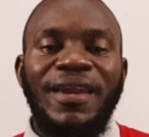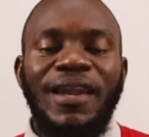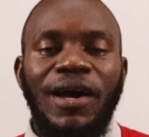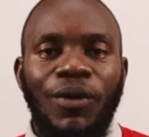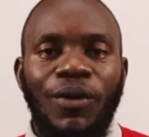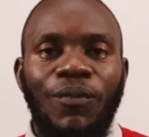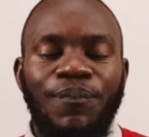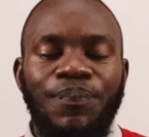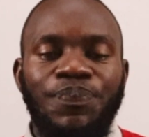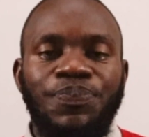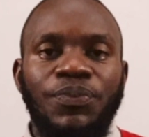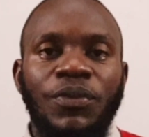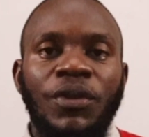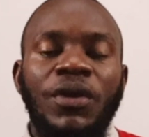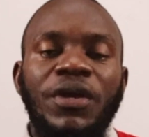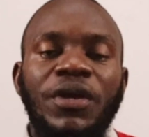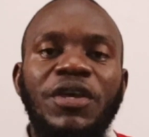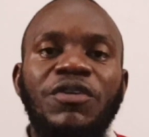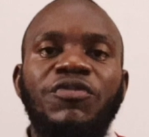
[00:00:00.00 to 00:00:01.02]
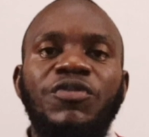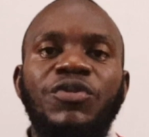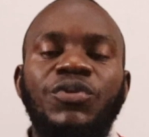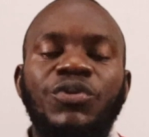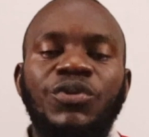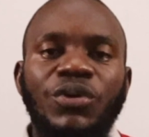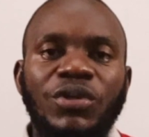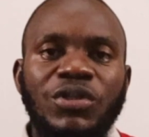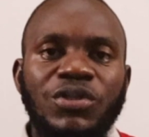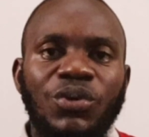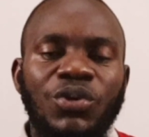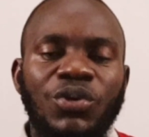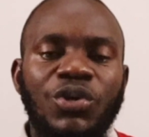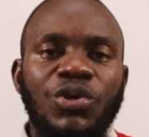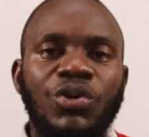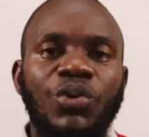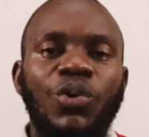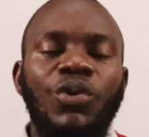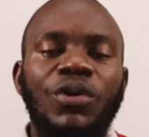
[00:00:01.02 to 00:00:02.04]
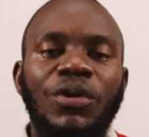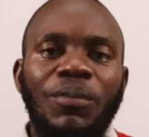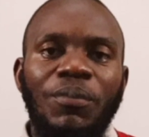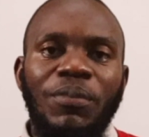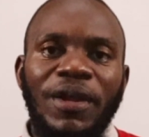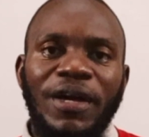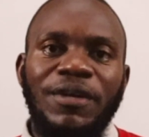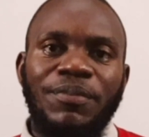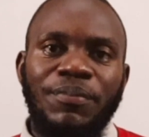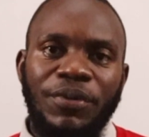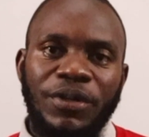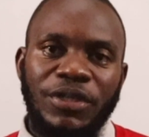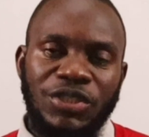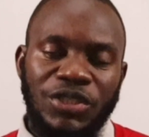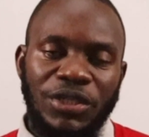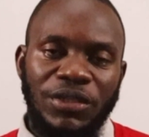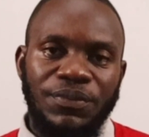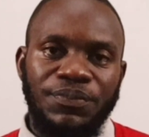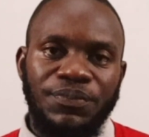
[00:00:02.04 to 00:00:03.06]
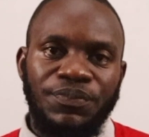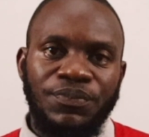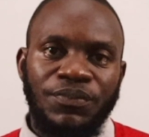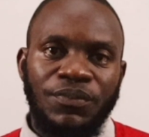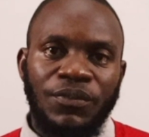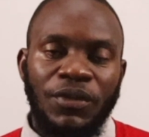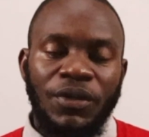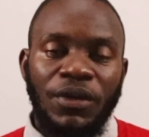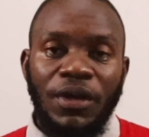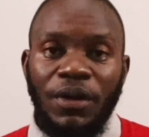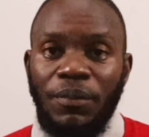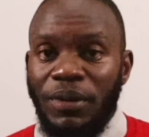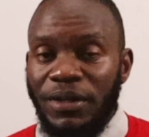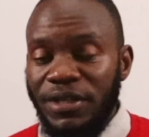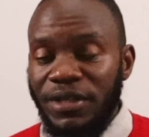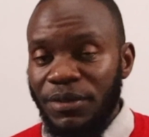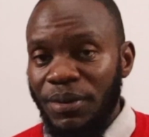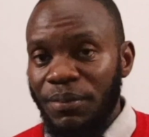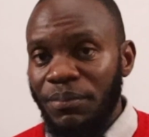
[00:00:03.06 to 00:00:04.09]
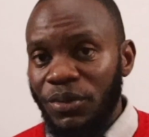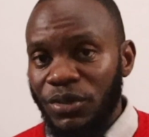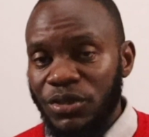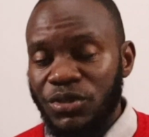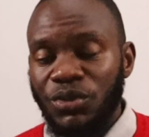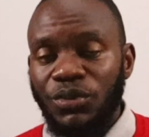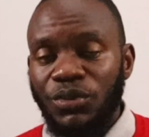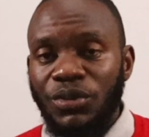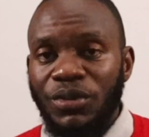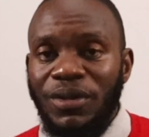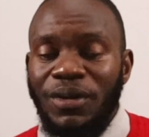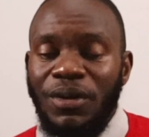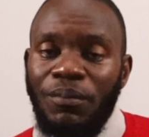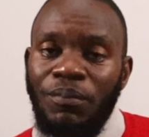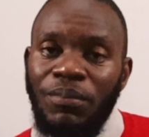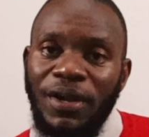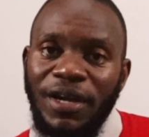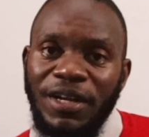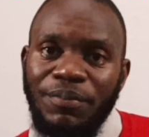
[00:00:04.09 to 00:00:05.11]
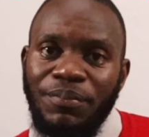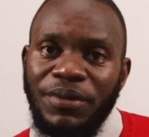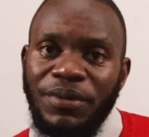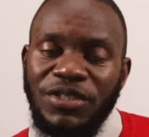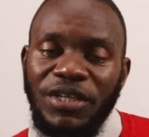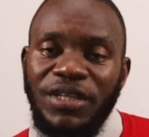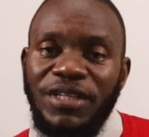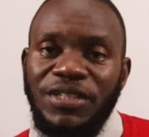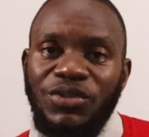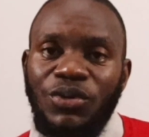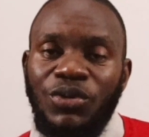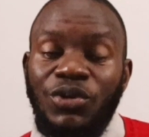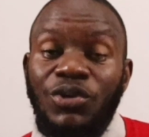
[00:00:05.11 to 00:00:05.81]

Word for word: Now, if you do not control blood pressure, but remember also, blood pressure is